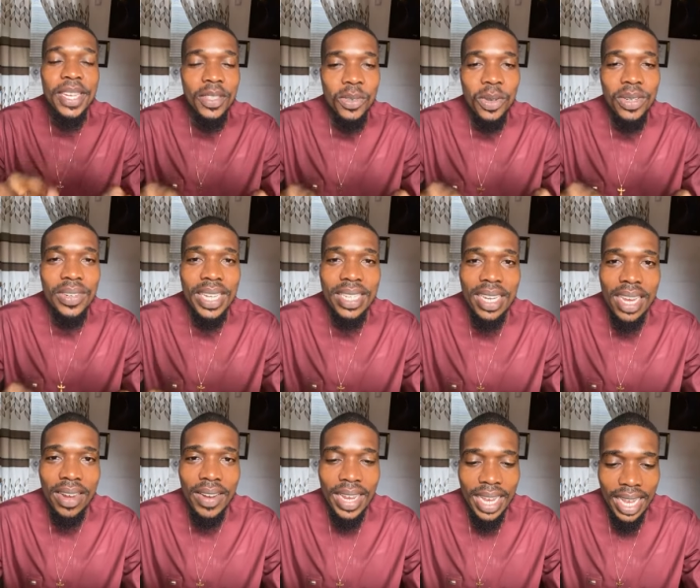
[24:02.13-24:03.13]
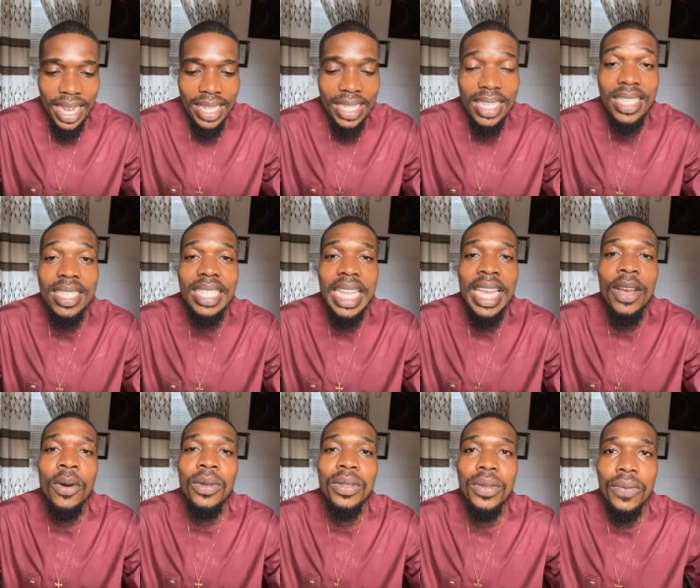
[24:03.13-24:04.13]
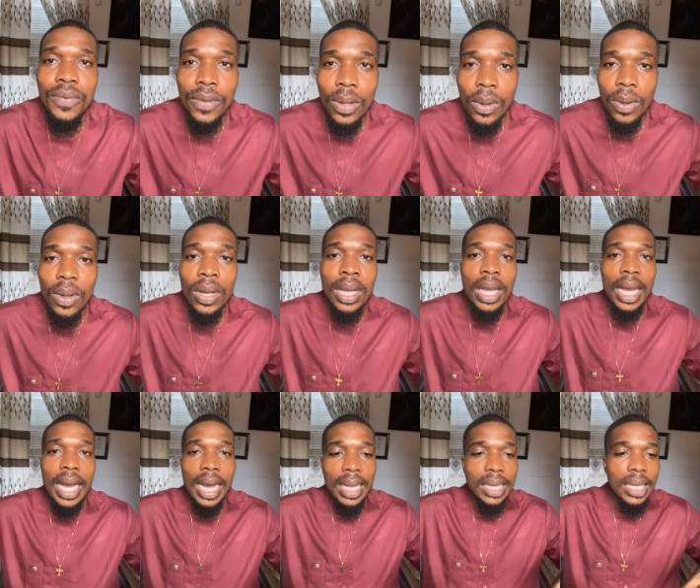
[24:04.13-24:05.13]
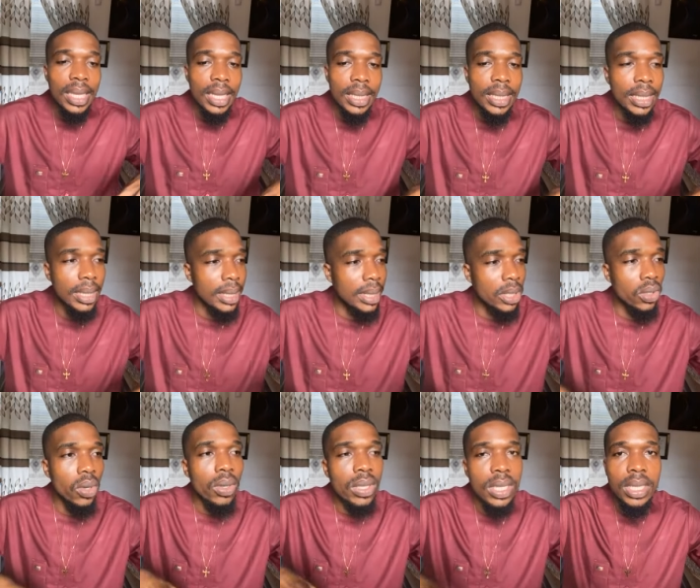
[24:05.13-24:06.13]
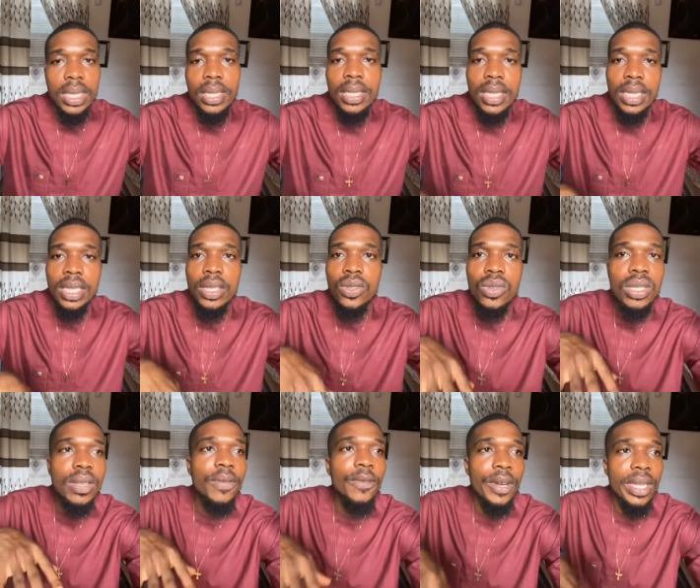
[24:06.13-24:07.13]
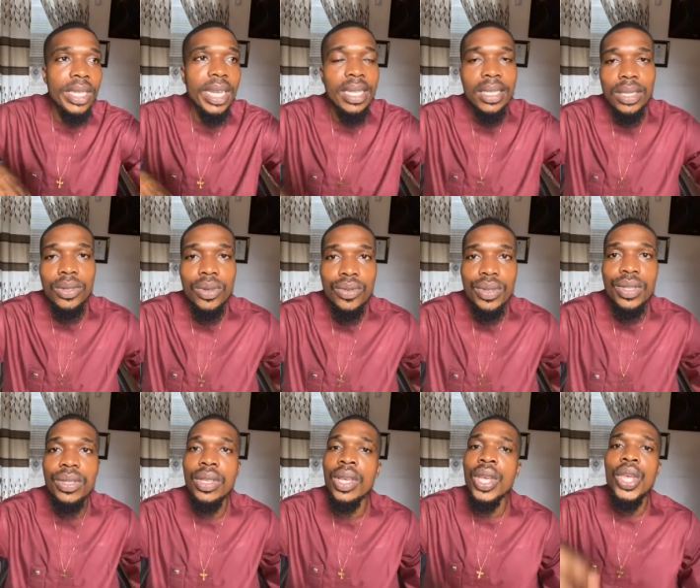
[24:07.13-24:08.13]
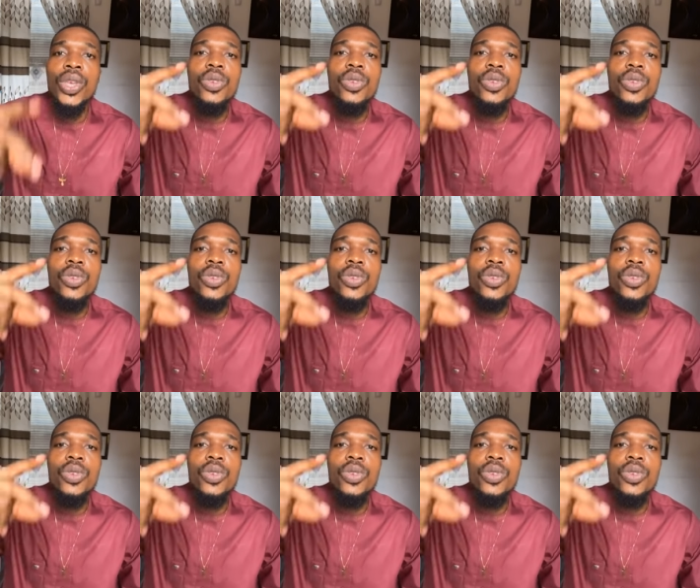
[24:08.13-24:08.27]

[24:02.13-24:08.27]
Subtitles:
pay the 200 naira and they stay on the floor and they sort this thing into different categories.